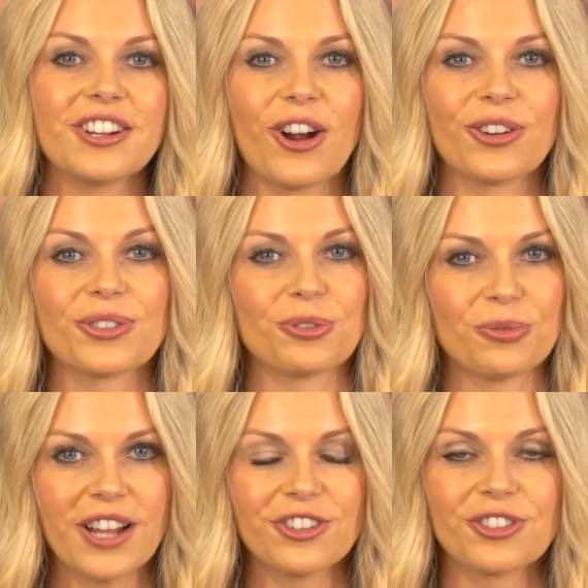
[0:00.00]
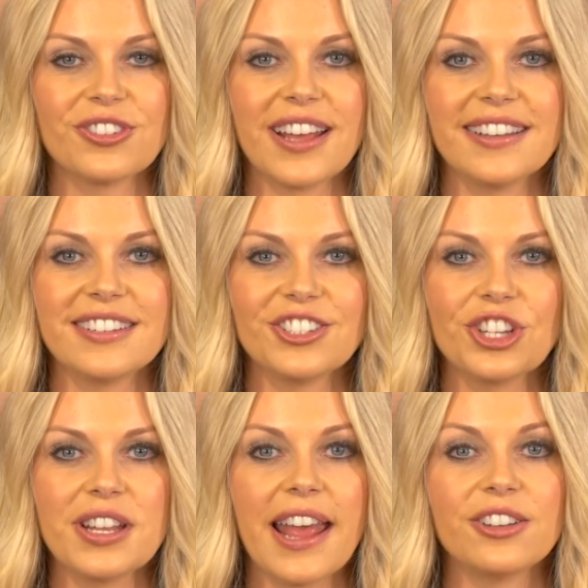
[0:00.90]
Karst, registered
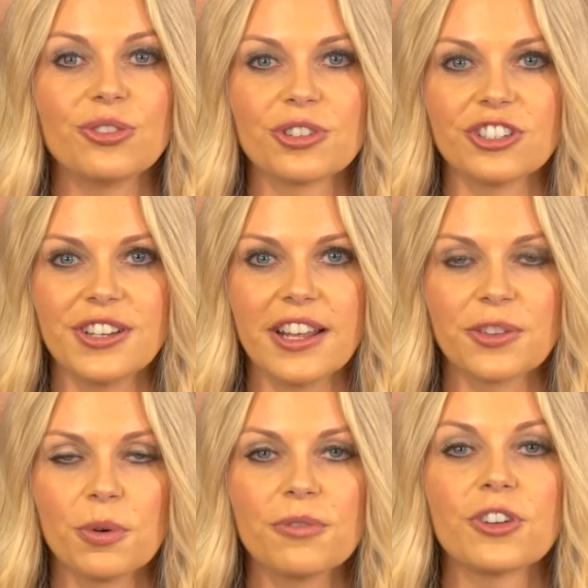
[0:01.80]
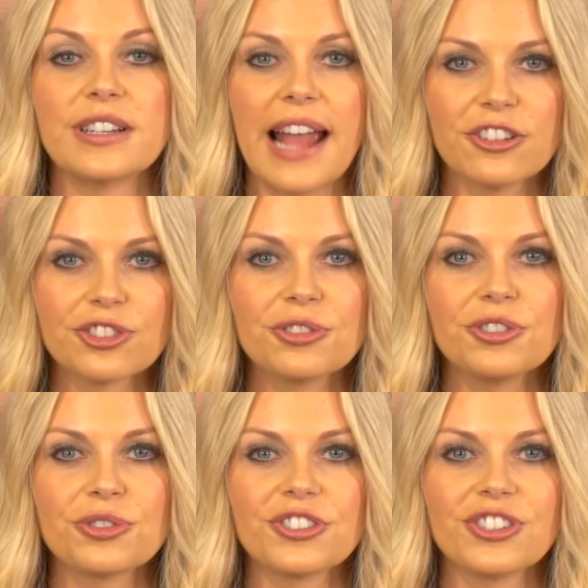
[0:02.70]
dietitian and nutrition expert for
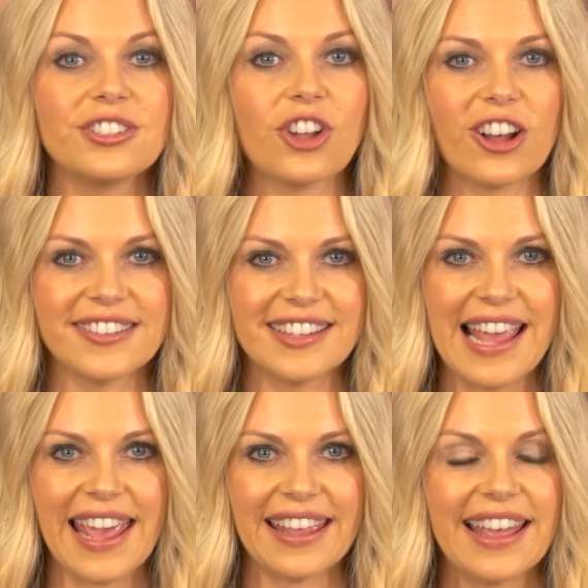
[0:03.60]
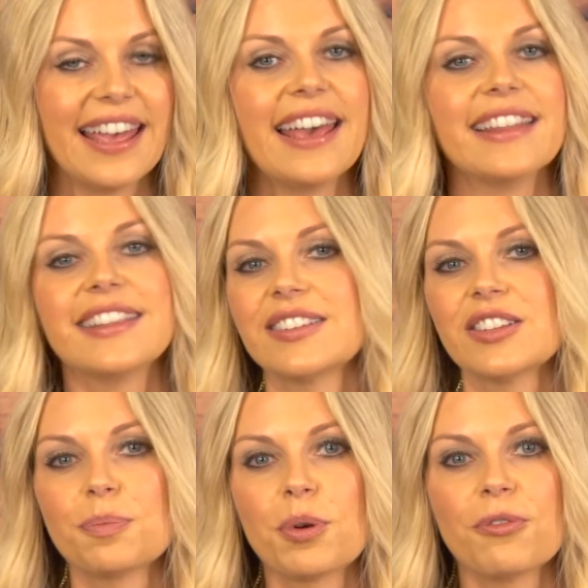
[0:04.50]
nationalnutrition.ca. This
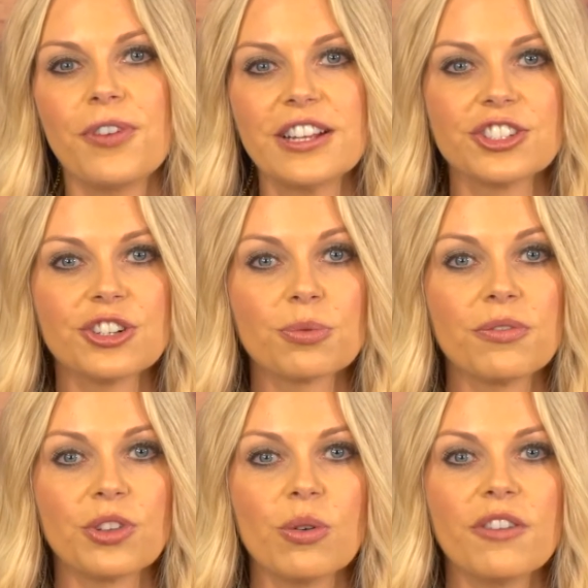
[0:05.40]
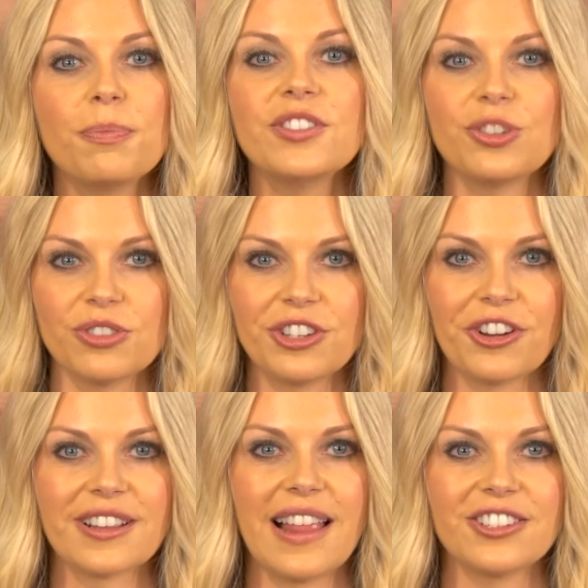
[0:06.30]
is a professional review of
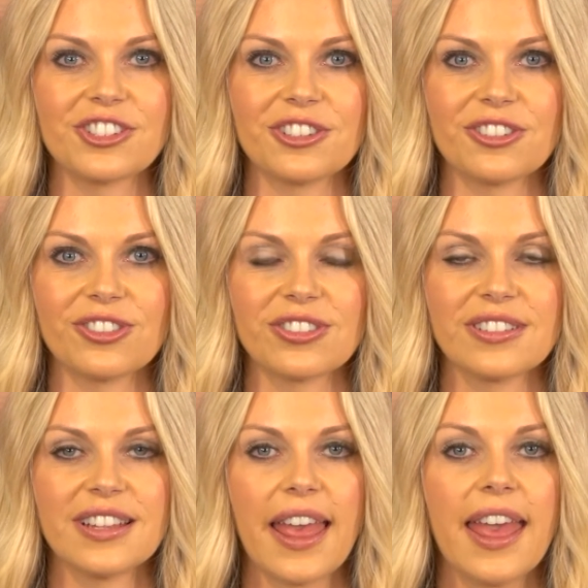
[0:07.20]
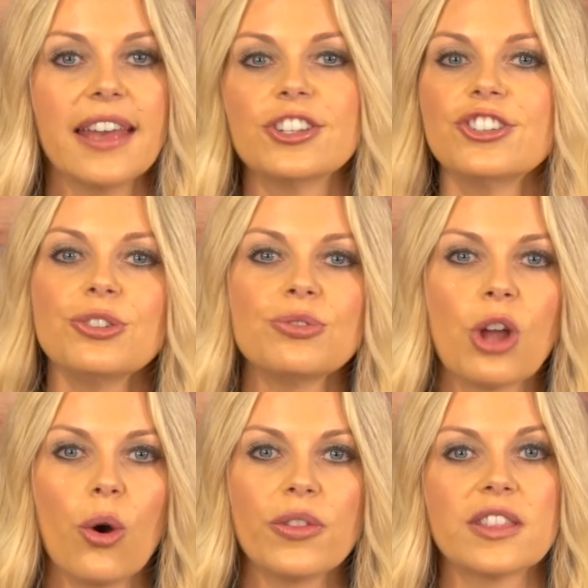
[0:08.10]
pituitary glandulars. Did you
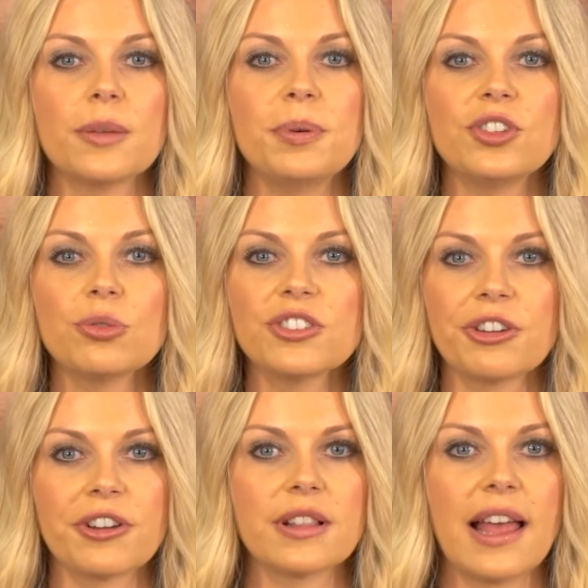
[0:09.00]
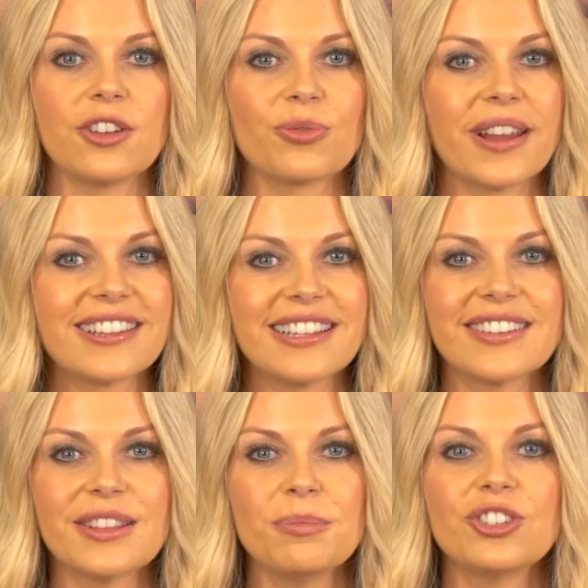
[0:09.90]
know that the pituitary gland
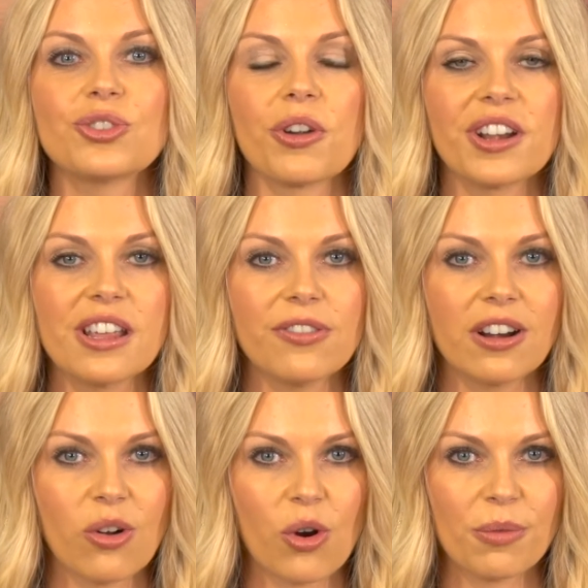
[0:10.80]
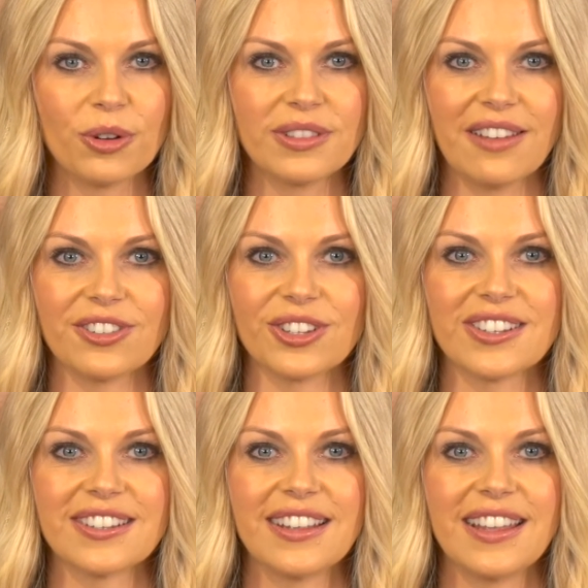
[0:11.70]
regulates the majority of our hormone levels?